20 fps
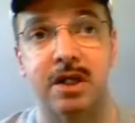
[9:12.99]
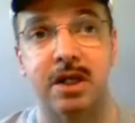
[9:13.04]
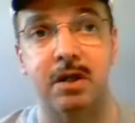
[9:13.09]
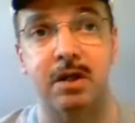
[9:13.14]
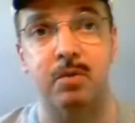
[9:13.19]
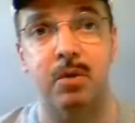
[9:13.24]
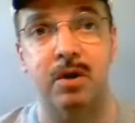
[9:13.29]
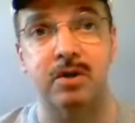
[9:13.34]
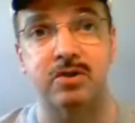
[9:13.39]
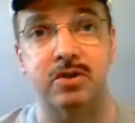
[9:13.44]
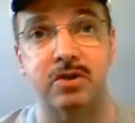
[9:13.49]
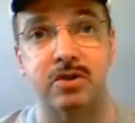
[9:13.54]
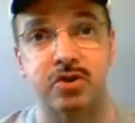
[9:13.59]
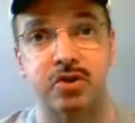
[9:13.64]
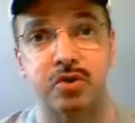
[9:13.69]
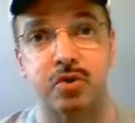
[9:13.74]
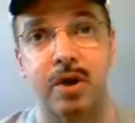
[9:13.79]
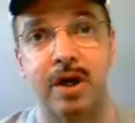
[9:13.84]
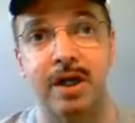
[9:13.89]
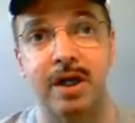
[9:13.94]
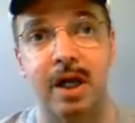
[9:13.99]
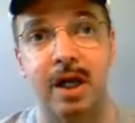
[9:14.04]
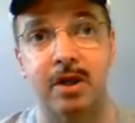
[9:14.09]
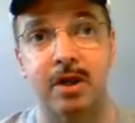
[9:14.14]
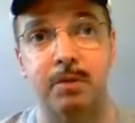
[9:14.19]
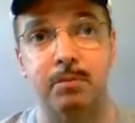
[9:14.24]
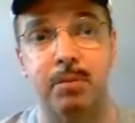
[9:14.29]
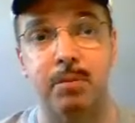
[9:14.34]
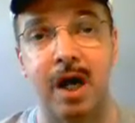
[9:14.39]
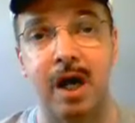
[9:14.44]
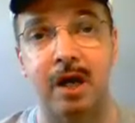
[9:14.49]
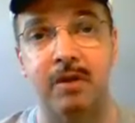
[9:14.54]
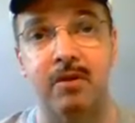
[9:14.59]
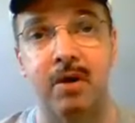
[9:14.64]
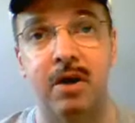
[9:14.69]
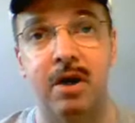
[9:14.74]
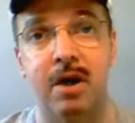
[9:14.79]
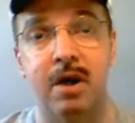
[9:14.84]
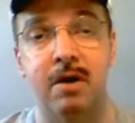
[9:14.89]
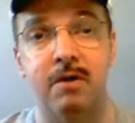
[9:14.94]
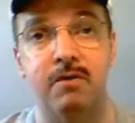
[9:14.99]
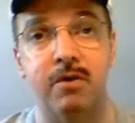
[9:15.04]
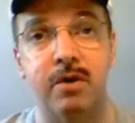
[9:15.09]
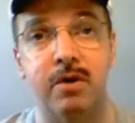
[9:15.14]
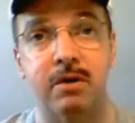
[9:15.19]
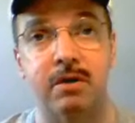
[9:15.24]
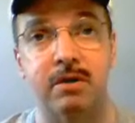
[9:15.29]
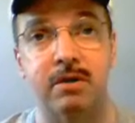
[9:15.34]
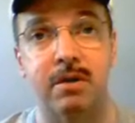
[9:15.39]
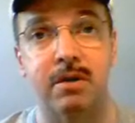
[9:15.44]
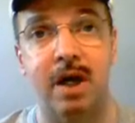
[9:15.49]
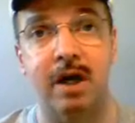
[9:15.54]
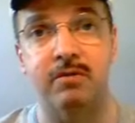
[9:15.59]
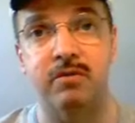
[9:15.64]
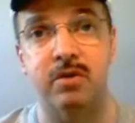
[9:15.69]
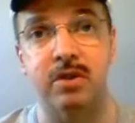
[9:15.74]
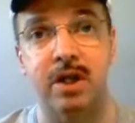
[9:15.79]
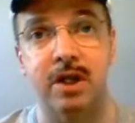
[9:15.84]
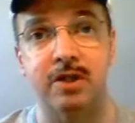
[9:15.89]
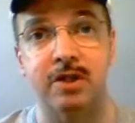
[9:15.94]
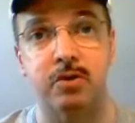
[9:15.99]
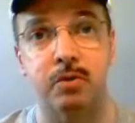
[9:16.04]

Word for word: and He wants to straighten out the path for your life today.